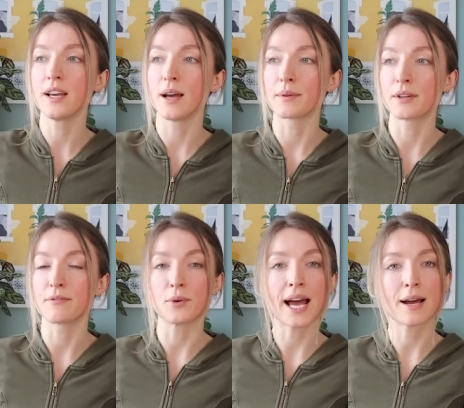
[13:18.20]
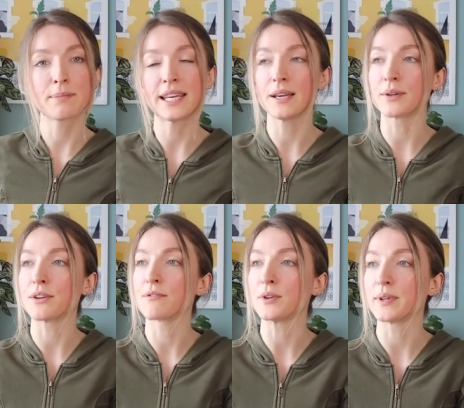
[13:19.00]
I'm going to feel happy, I'm going
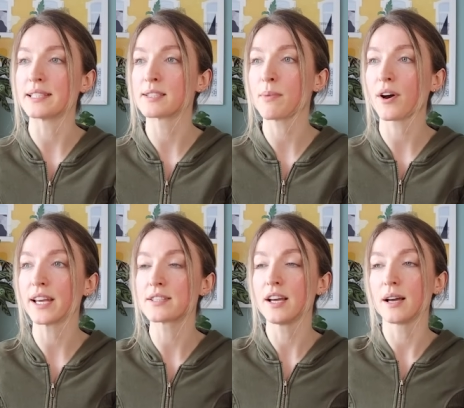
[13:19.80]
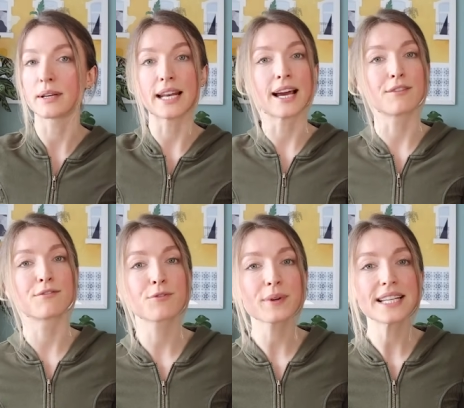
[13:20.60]
to feel inspired, I'm going to have
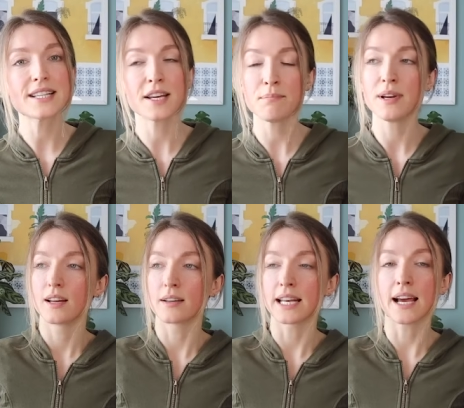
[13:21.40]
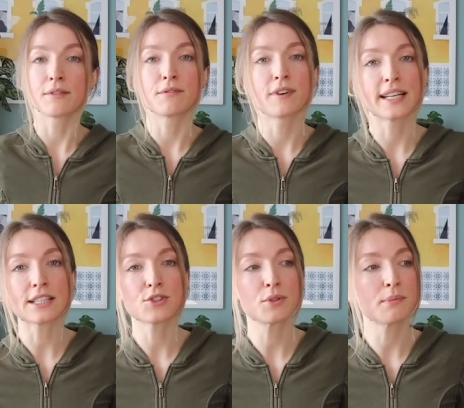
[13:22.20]
freedom, I'm going to have the
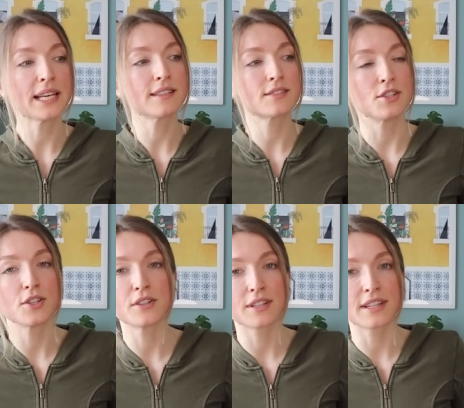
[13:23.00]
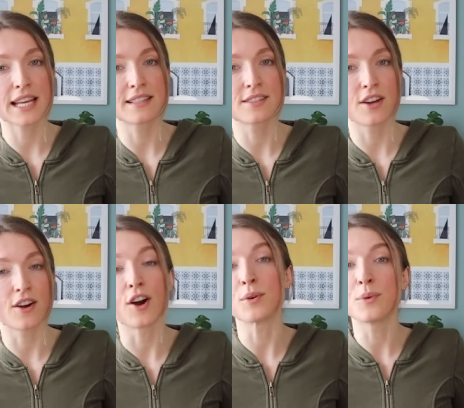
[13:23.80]
financial means to do the things that
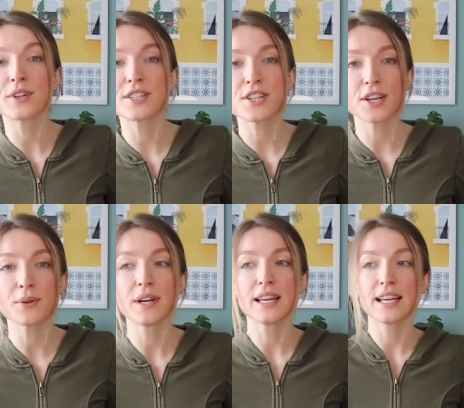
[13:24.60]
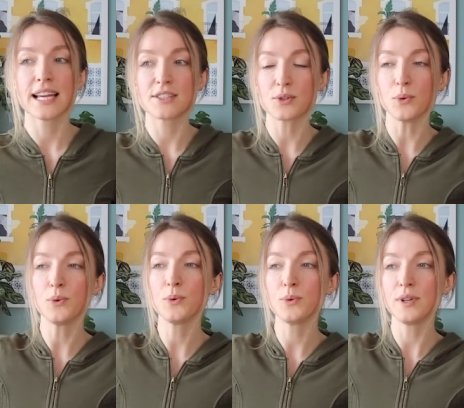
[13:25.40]
I want to do. It's
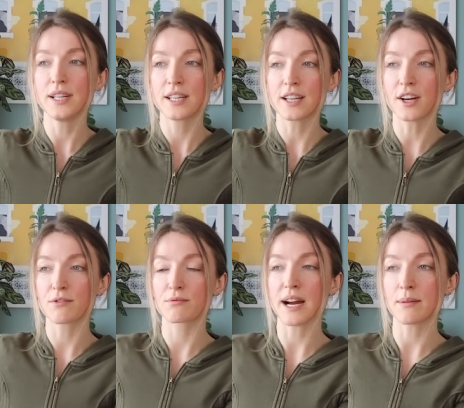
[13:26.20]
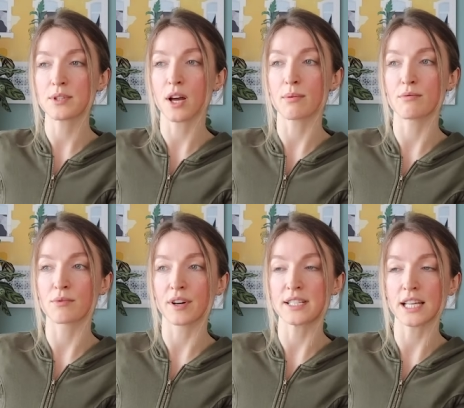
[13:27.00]
all kind of wrapped up and
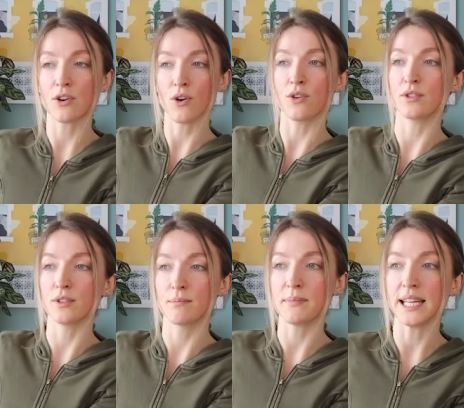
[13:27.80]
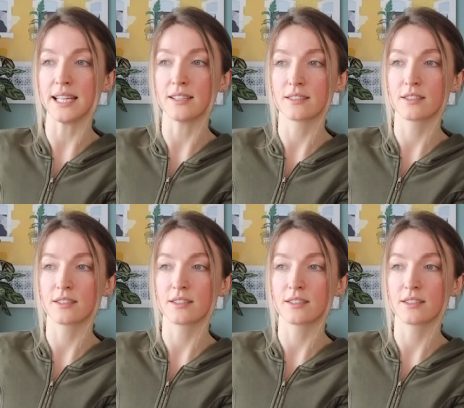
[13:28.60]
riding on me